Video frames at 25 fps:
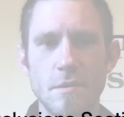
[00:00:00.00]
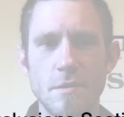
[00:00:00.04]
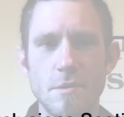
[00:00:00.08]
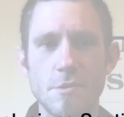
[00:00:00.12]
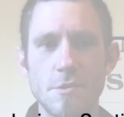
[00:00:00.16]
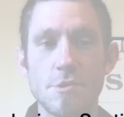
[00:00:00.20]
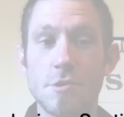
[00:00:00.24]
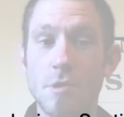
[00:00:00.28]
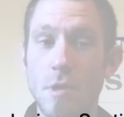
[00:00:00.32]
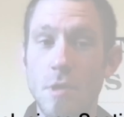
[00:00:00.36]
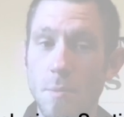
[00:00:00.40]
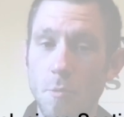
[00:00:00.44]

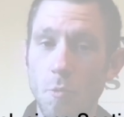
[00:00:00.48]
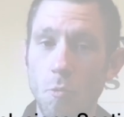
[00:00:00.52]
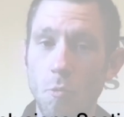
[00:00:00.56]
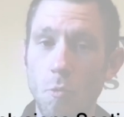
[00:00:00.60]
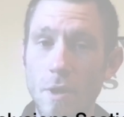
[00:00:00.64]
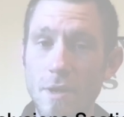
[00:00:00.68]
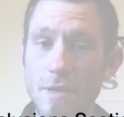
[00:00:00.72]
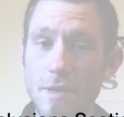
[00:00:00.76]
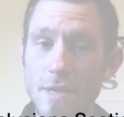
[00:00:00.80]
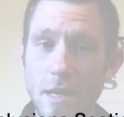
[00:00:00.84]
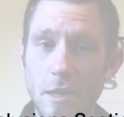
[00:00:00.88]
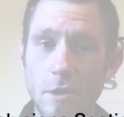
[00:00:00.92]
So number
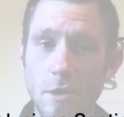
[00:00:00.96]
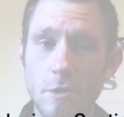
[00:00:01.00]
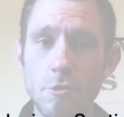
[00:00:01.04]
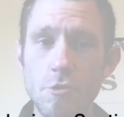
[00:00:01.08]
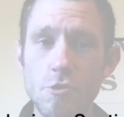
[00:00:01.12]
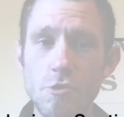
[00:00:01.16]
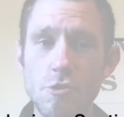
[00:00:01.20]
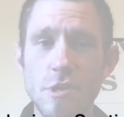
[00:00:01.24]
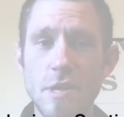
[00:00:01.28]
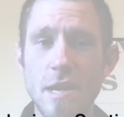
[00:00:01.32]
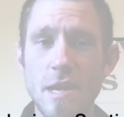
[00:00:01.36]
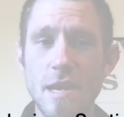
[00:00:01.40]
1,
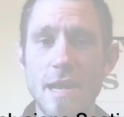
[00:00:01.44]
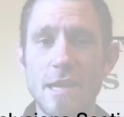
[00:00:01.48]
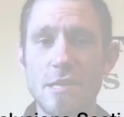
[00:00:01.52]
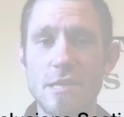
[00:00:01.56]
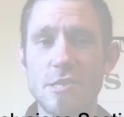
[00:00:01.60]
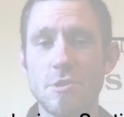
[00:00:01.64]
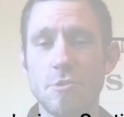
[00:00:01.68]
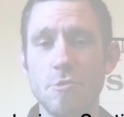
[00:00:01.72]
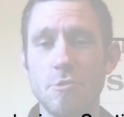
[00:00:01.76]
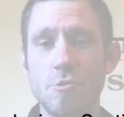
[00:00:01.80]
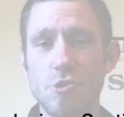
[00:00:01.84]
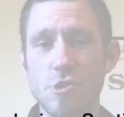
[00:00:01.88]
inclusion and
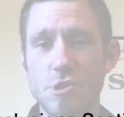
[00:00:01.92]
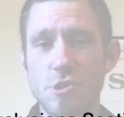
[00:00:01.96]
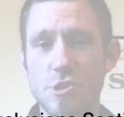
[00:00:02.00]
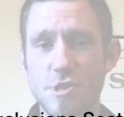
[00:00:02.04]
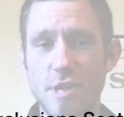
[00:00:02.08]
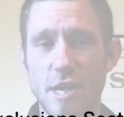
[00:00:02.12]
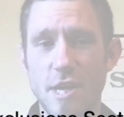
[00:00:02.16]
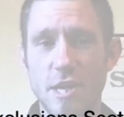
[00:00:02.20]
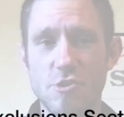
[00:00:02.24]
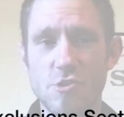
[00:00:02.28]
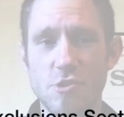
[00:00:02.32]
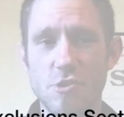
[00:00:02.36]
exclusion
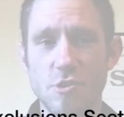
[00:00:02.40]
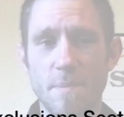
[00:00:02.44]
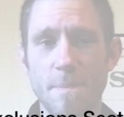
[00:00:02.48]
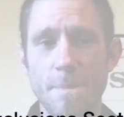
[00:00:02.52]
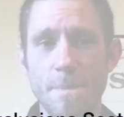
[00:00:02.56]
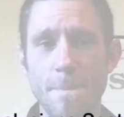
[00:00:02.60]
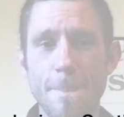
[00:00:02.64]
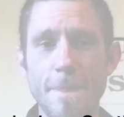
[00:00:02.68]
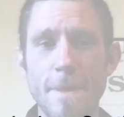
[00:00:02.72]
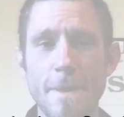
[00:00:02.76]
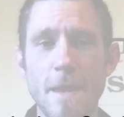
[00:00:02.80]
section.